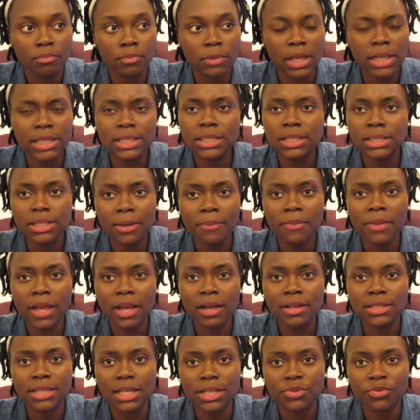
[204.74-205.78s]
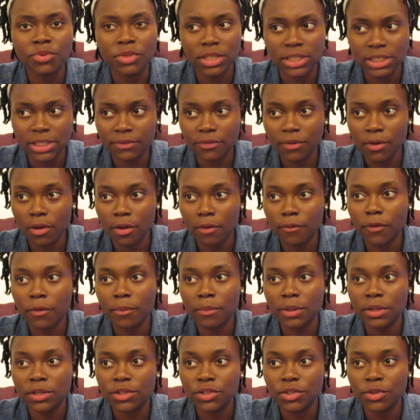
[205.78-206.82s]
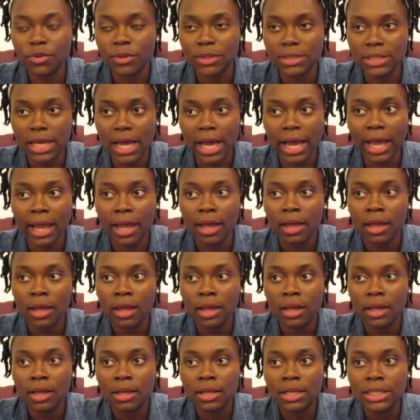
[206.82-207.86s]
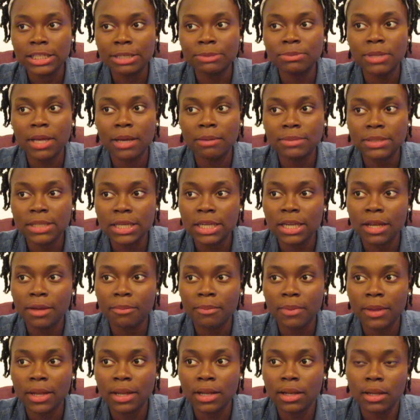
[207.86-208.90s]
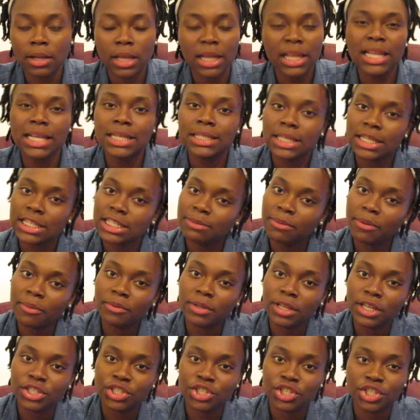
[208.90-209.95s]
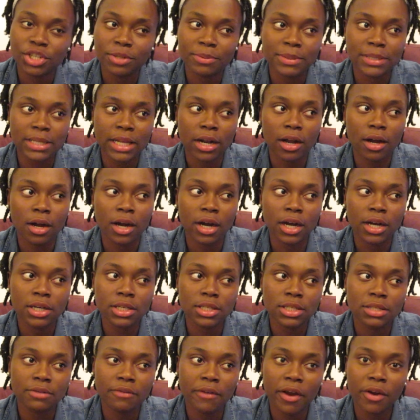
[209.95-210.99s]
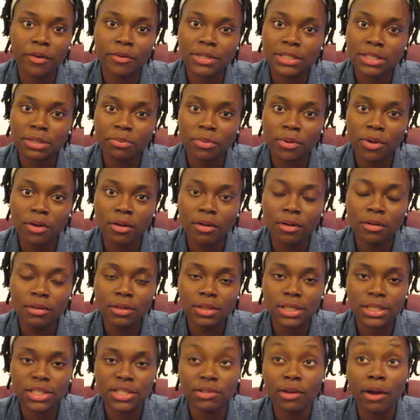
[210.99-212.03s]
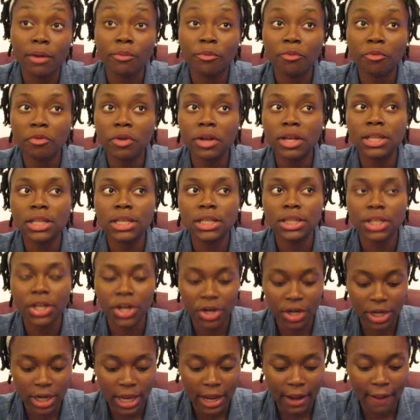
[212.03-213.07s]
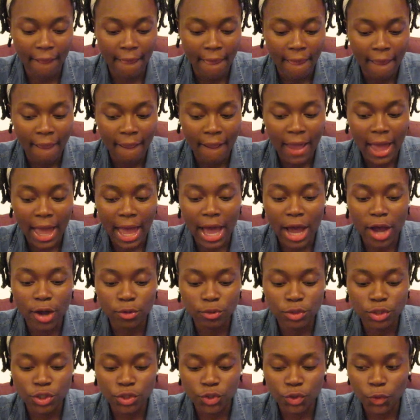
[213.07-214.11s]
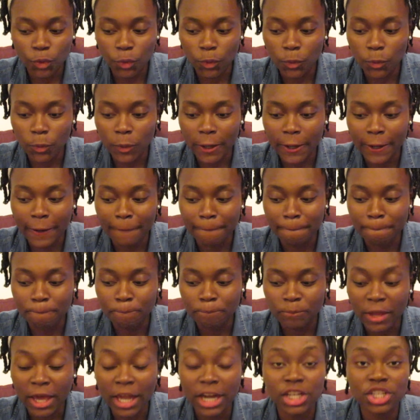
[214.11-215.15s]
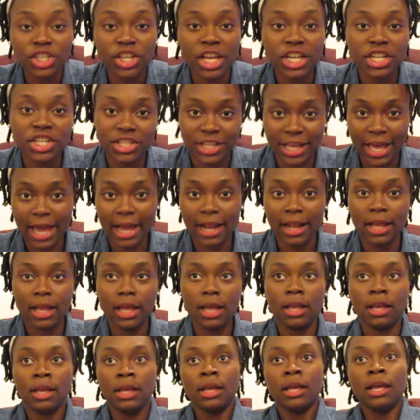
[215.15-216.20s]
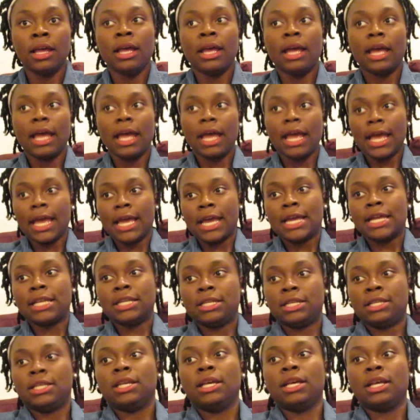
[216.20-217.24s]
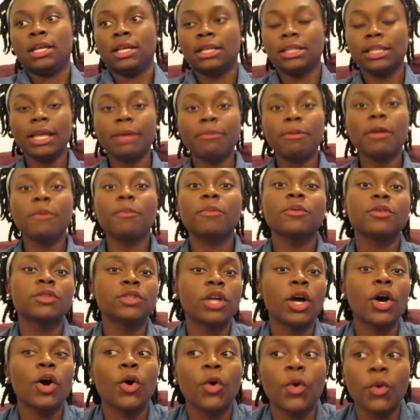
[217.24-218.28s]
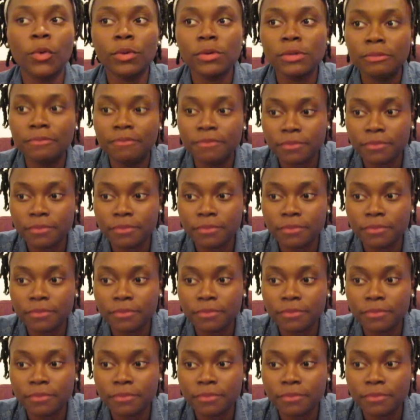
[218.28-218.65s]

that's something else that's really difficult for me too, is I sometimes end up in at least intimate relationships that aren't very reciprocal, and so I'm really learning how to change that and let people know